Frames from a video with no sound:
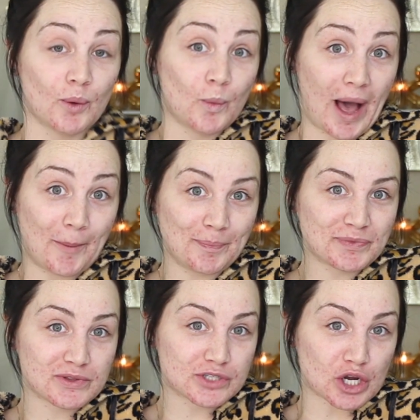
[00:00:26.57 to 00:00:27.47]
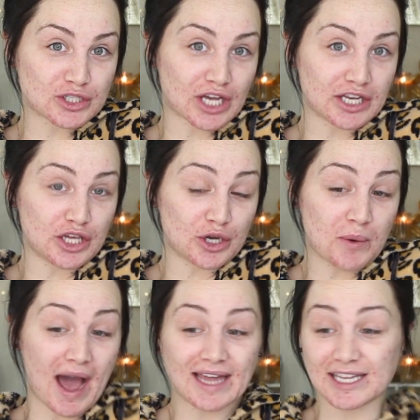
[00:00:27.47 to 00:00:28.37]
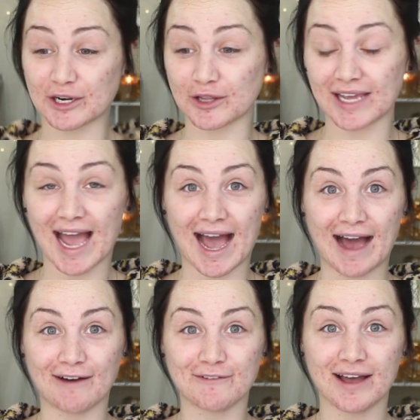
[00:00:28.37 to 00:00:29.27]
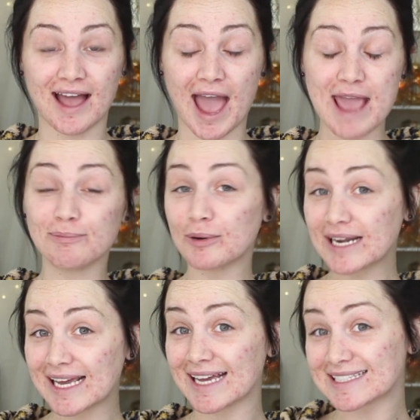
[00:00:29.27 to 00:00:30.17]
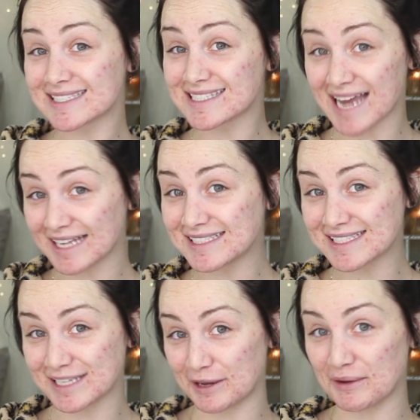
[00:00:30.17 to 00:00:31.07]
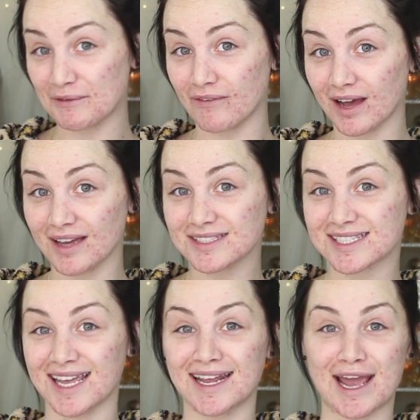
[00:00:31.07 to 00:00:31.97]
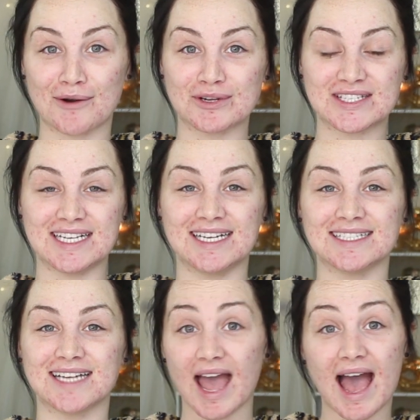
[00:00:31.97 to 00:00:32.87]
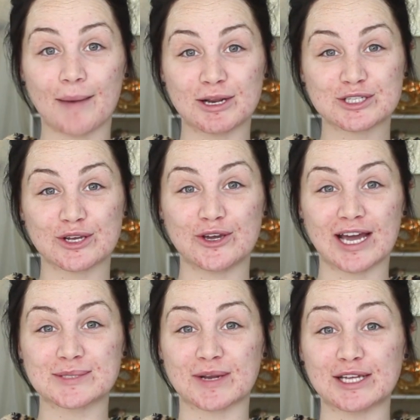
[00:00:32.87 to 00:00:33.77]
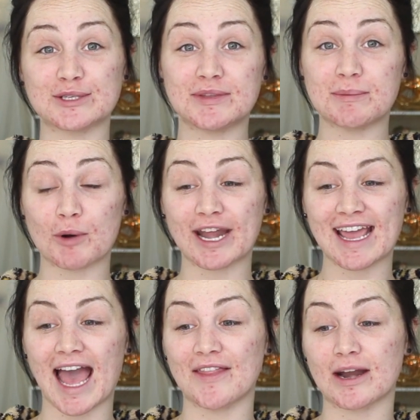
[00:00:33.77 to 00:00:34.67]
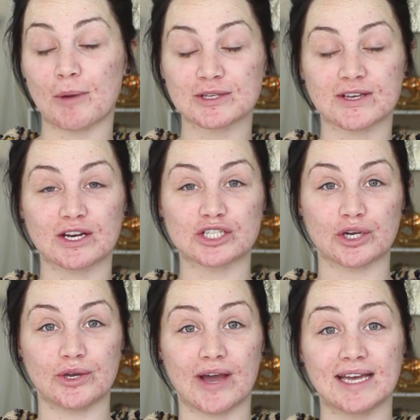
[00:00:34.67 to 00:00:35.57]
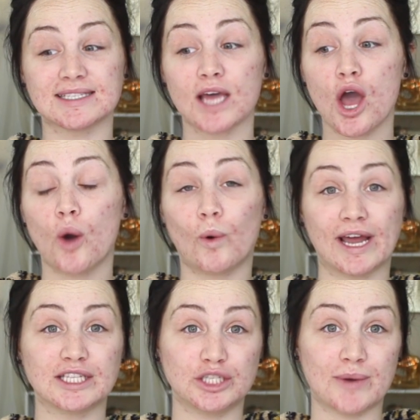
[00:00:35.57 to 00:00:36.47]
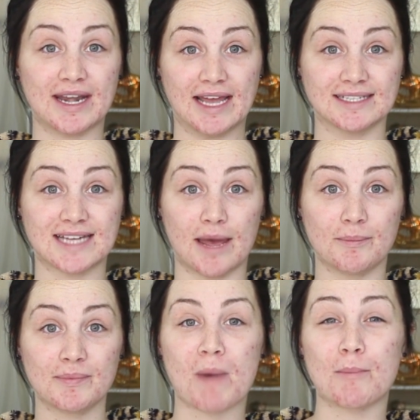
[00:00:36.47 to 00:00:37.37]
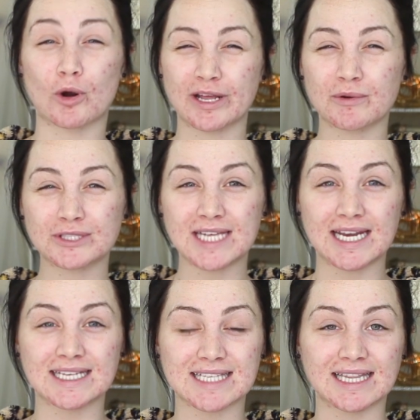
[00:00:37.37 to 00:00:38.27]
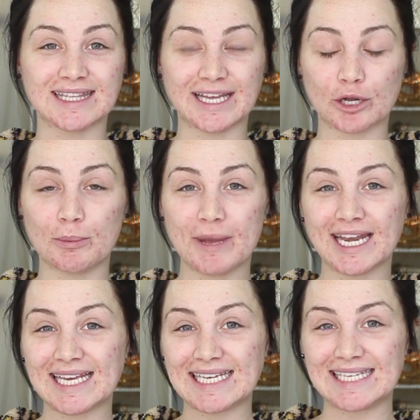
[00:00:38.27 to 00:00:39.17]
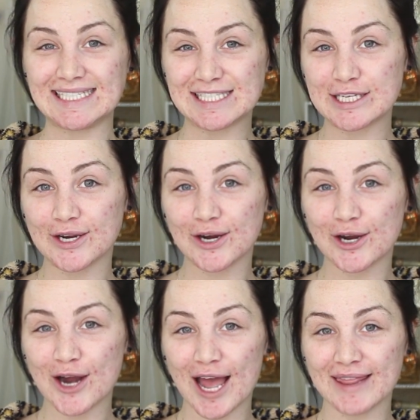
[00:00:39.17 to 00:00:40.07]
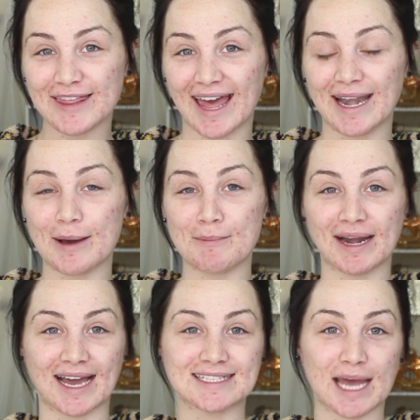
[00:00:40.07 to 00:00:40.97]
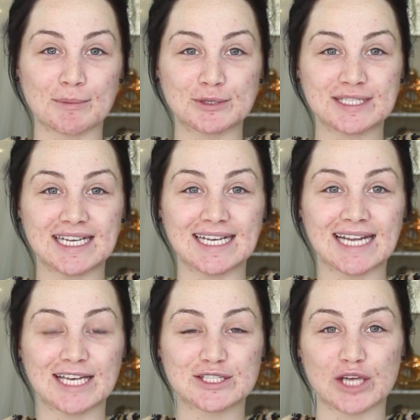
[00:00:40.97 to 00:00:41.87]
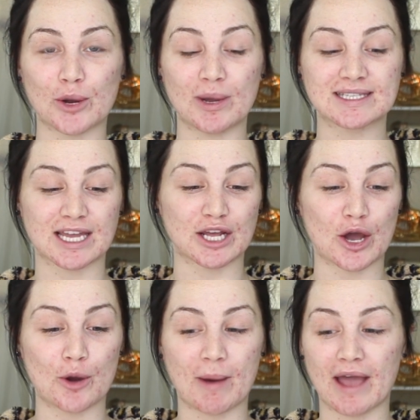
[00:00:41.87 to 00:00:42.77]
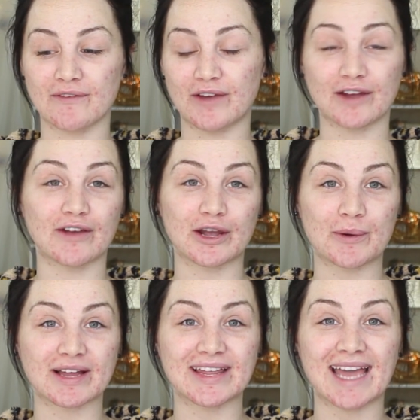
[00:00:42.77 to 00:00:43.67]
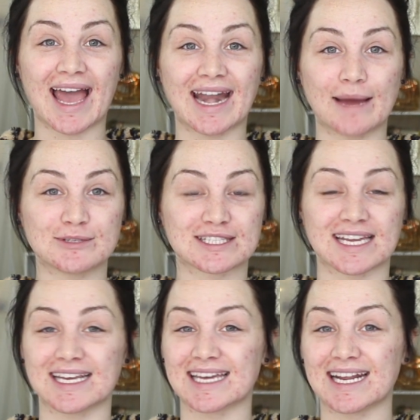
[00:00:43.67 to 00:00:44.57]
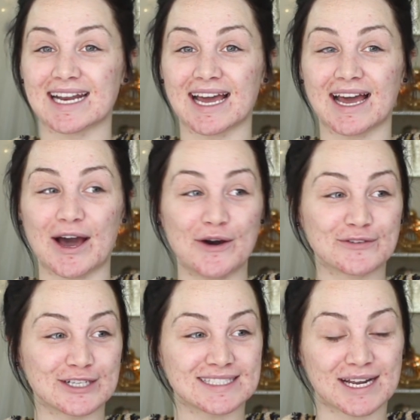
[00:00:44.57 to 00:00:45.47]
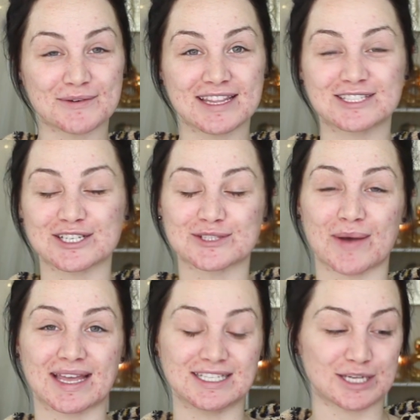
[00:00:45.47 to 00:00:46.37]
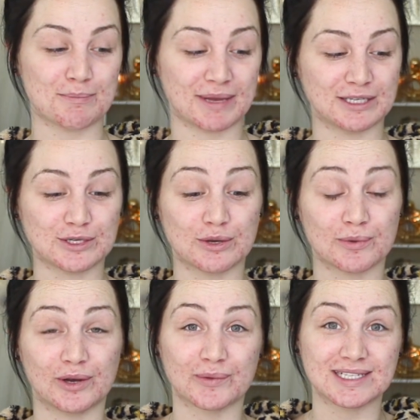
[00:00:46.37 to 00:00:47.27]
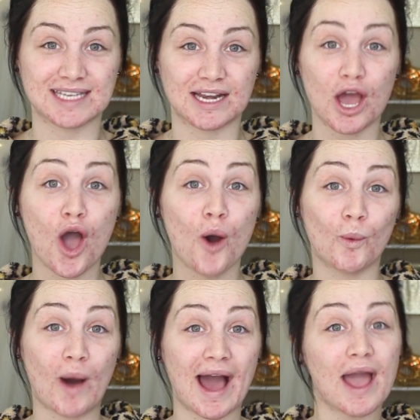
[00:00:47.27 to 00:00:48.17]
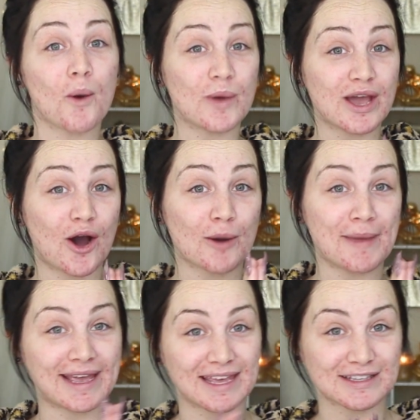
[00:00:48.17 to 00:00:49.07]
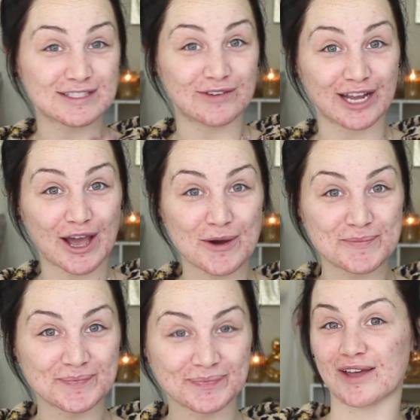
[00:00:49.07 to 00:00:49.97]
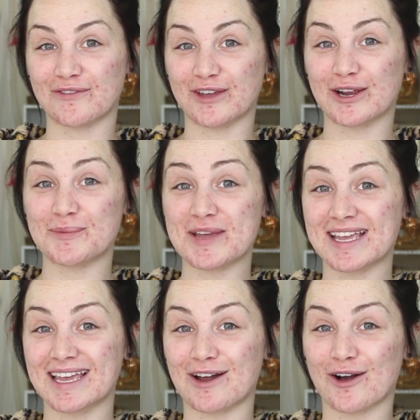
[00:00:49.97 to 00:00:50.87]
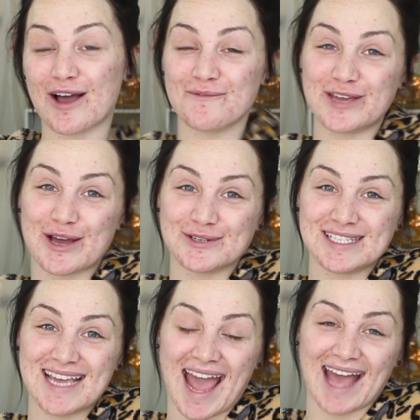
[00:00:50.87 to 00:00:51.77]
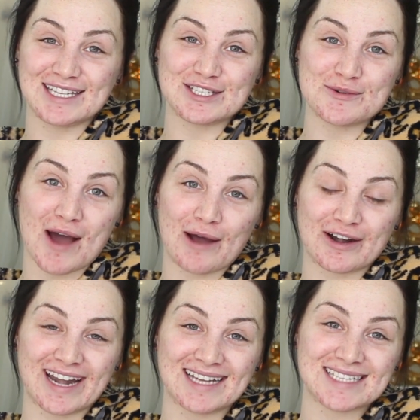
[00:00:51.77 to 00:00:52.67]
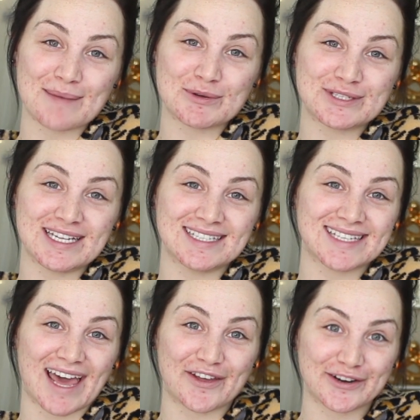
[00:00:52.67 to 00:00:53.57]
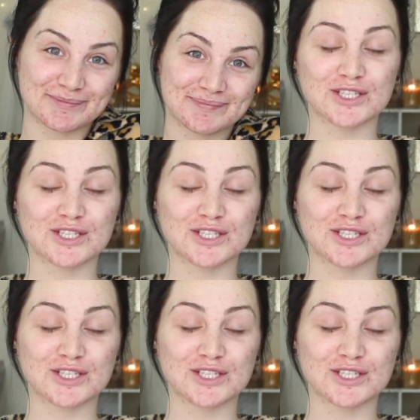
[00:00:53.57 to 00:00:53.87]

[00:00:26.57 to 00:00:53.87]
Well, joke's on you. I literally have a pretty extensive skincare routine. I'm going to show you guys what I do in the morning, and then I'm also going to show you guys what I do at nighttime. My morning routine is a little bit easier than my nighttime routine, so it's going to go by very, very quickly, and I'm just going to get it over and done with just so I can jump into the real reason why we are making this video. So I figured we could get all comfy cozy and do our nighttime routine together.